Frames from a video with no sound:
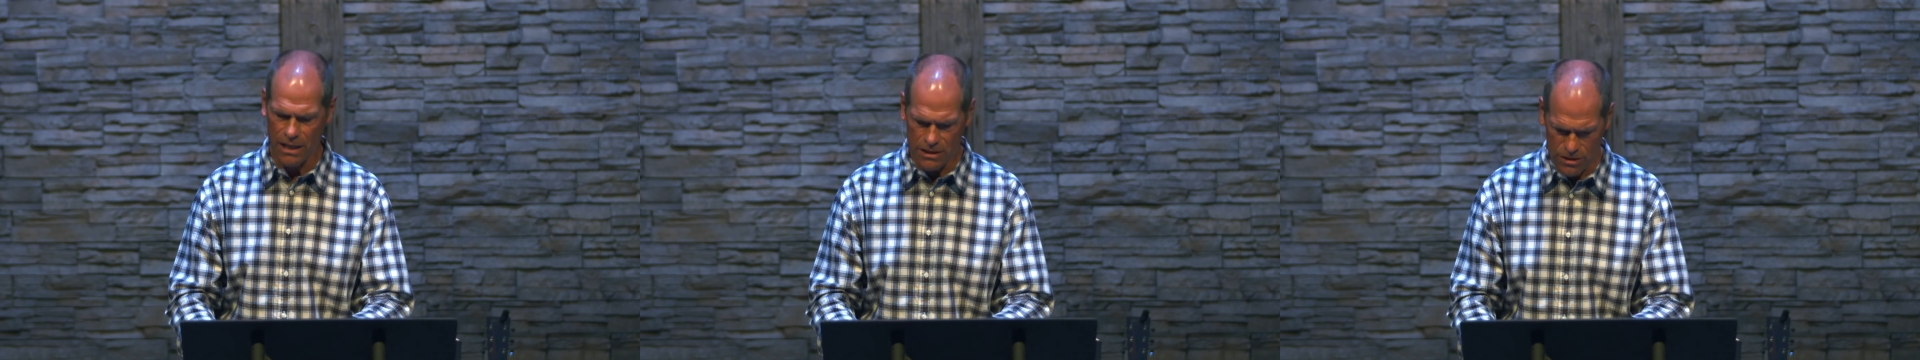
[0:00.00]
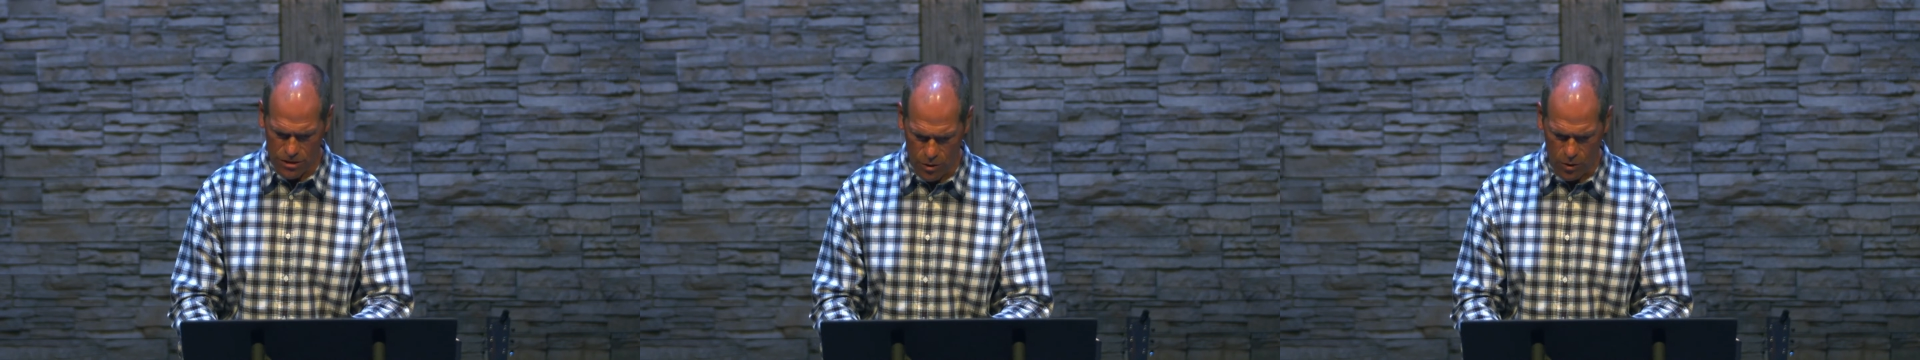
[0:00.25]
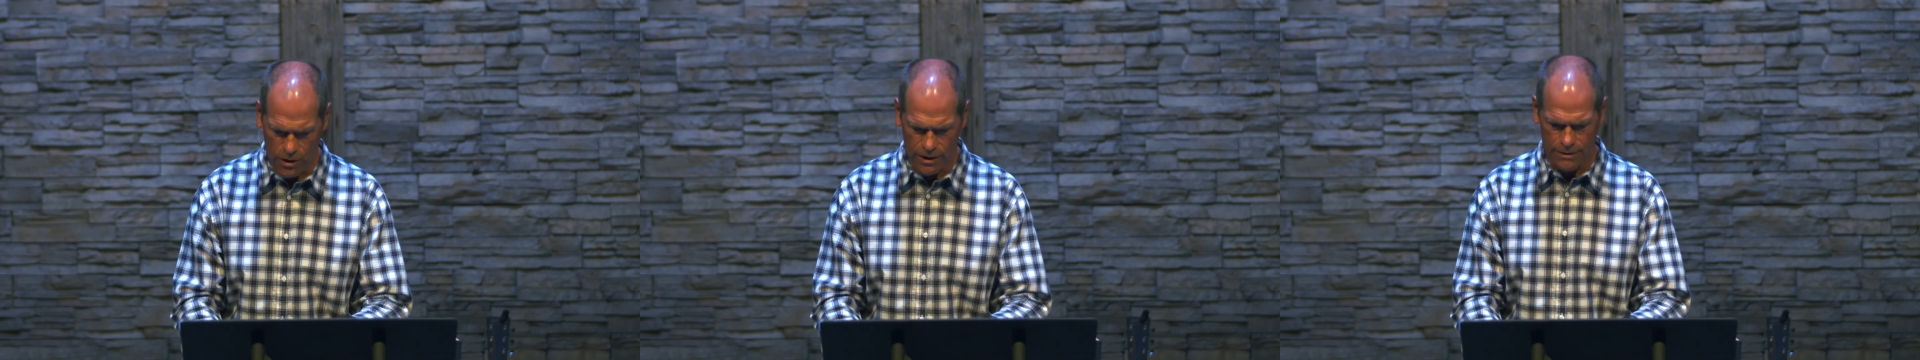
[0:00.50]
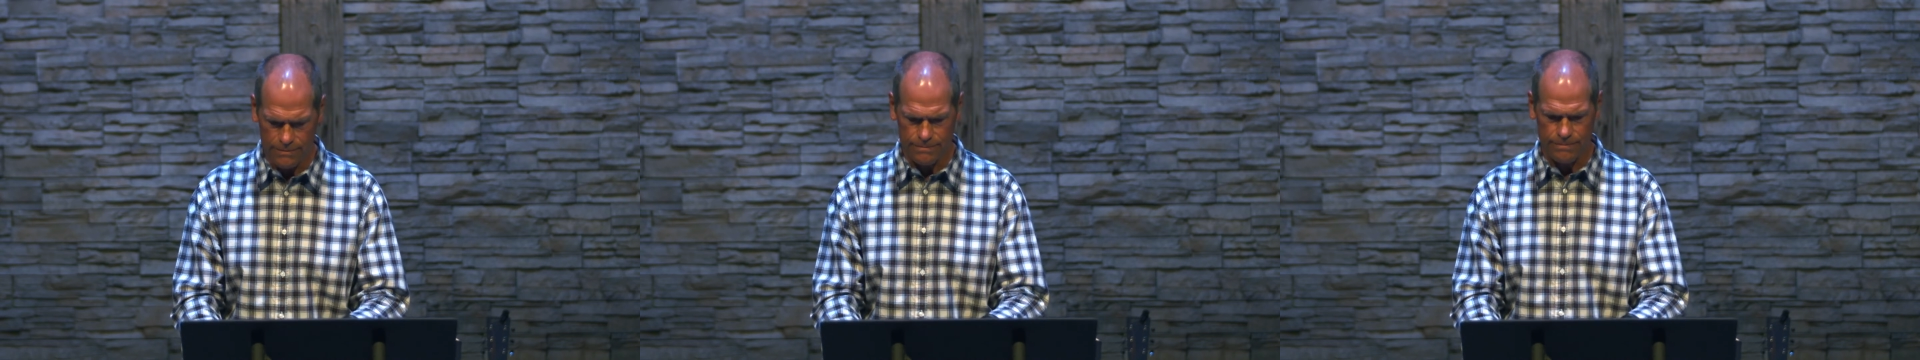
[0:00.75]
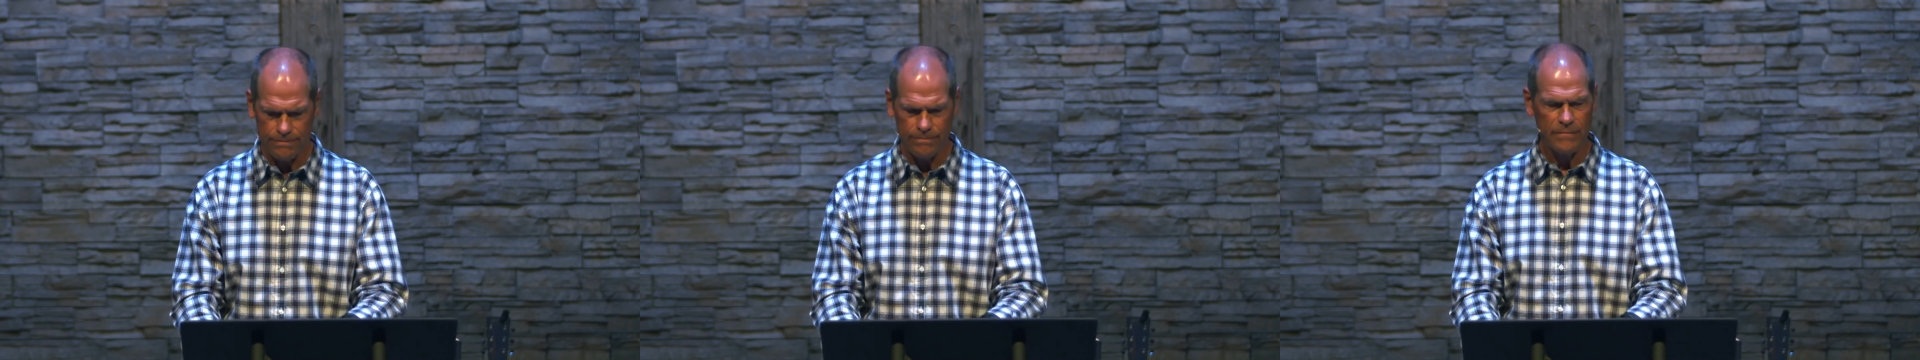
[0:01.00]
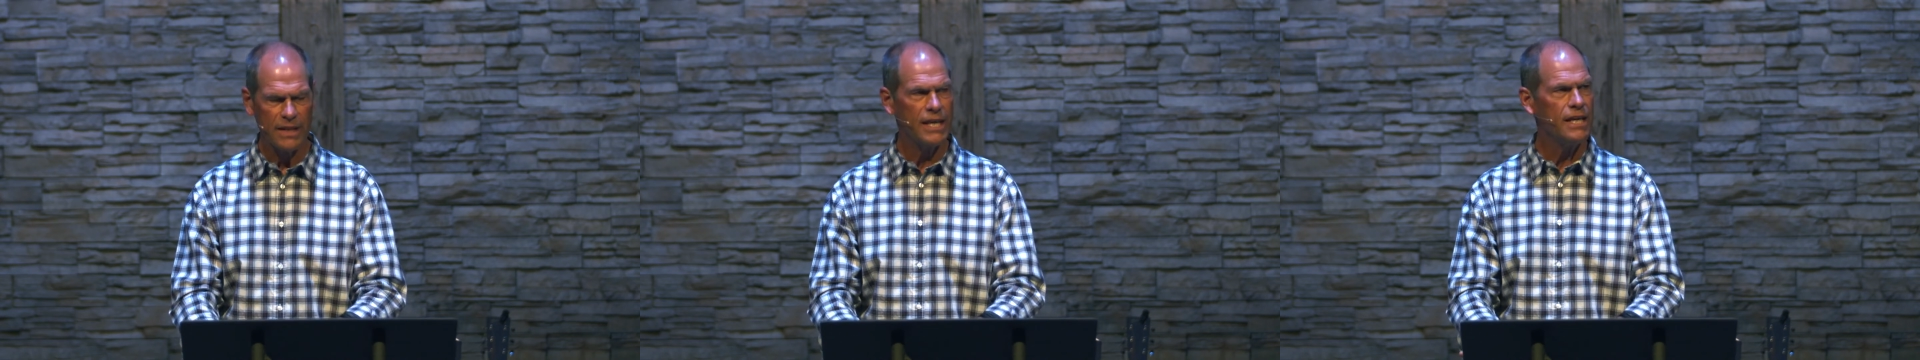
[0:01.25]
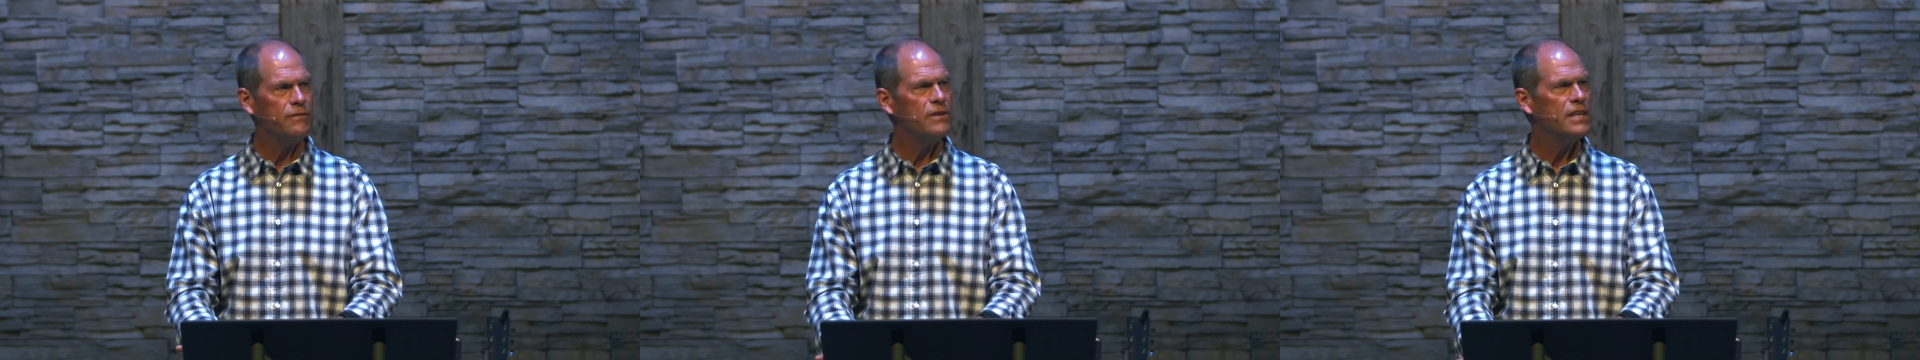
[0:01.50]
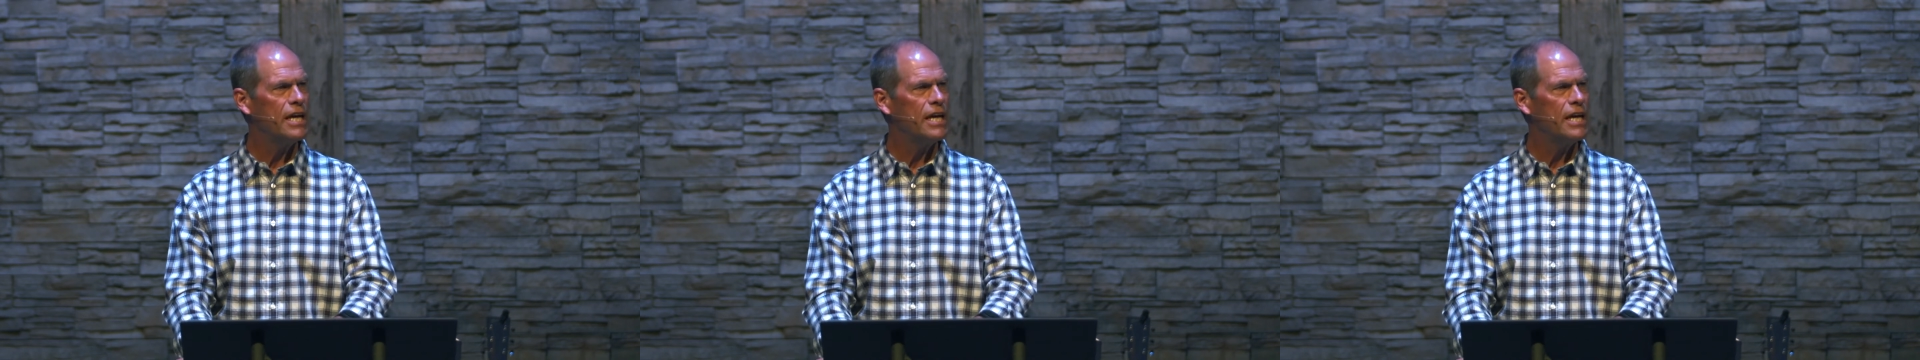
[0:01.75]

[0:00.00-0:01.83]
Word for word: death's door, even